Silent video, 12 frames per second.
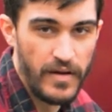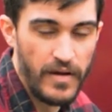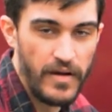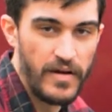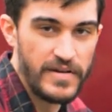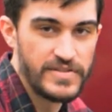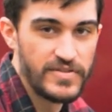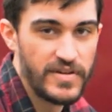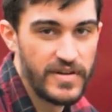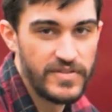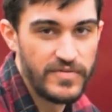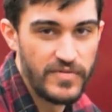All right, so I
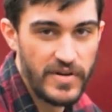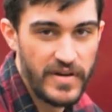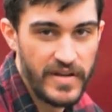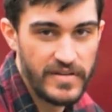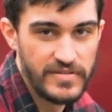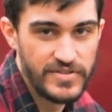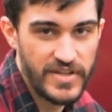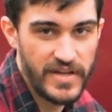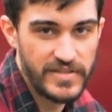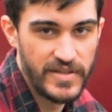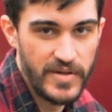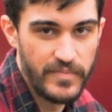got the rear end jacked
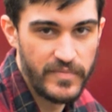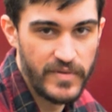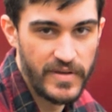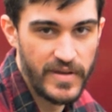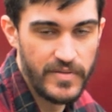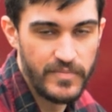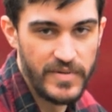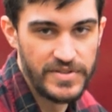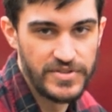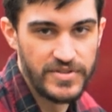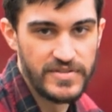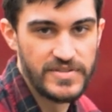up. Again, make
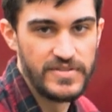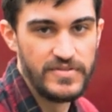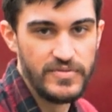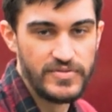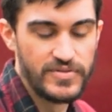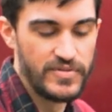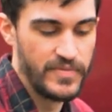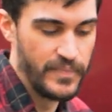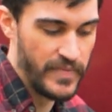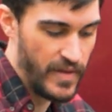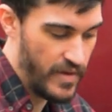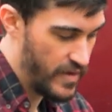sure it's in neutral
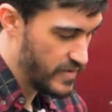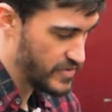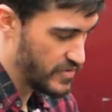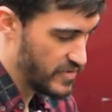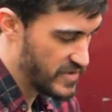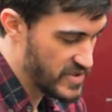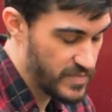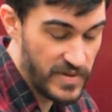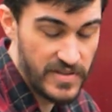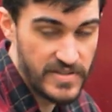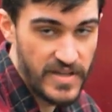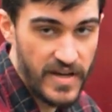so you can spin
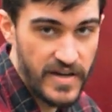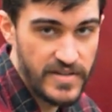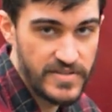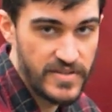the tires.